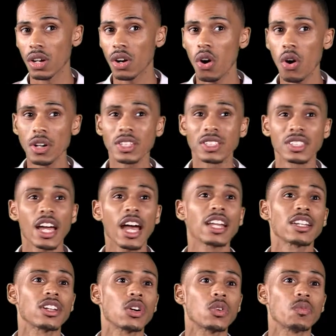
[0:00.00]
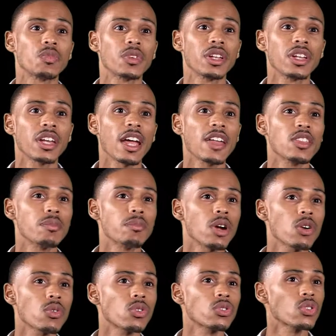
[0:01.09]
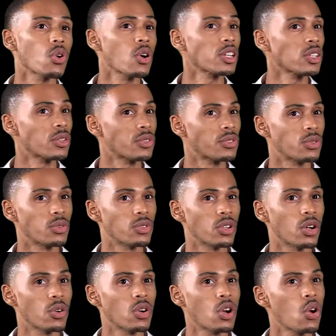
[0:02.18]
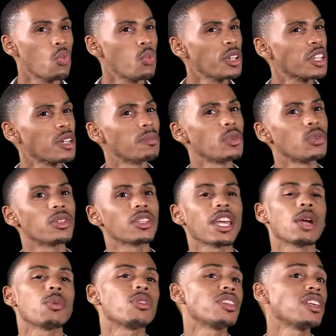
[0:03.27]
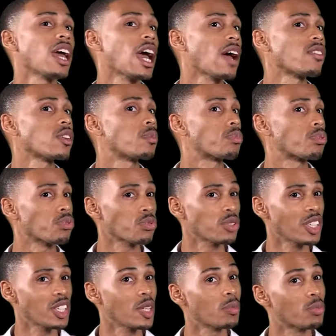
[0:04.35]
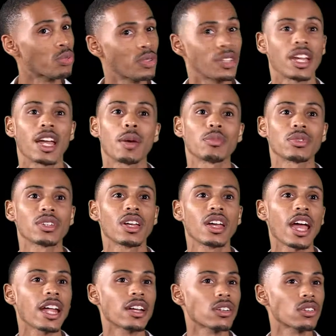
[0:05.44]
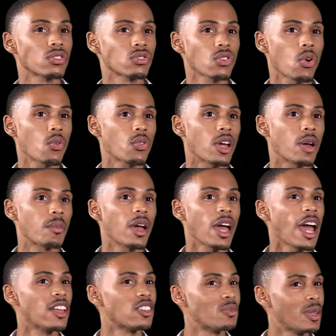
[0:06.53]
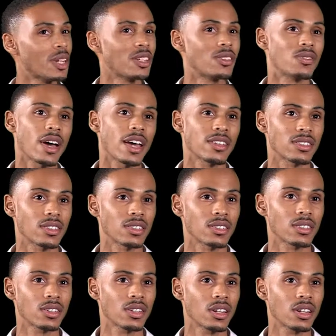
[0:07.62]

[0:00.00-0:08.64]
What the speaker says: On a side note, in the Melrose Audio Studio, we communicate with the Avid preamps and control them as MIDI devices.